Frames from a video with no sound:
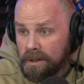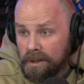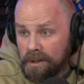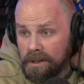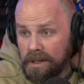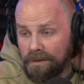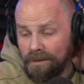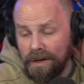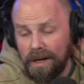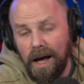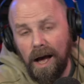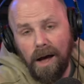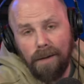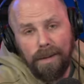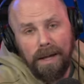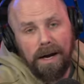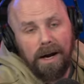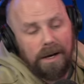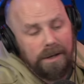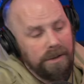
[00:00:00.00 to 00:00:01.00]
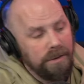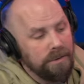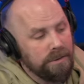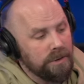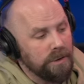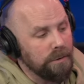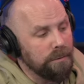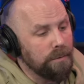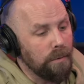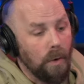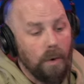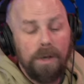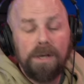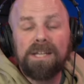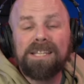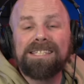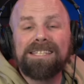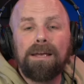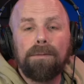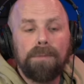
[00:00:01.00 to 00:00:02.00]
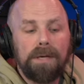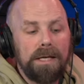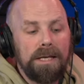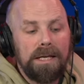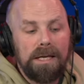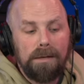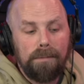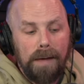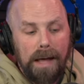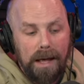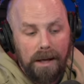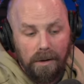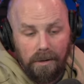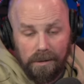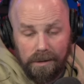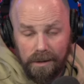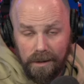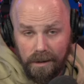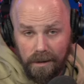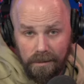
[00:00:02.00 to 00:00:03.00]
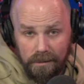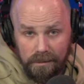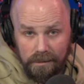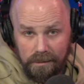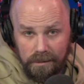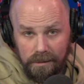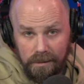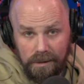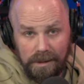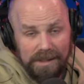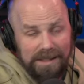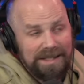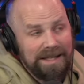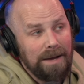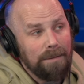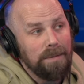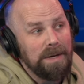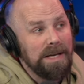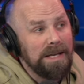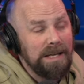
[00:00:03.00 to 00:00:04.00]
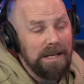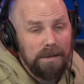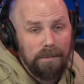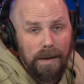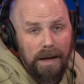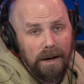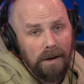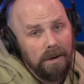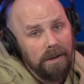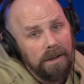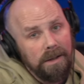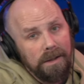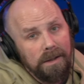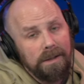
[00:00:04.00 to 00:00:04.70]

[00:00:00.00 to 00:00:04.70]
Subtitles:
leave a comment on YouTube or you can send me an email, you know. You can send me an email.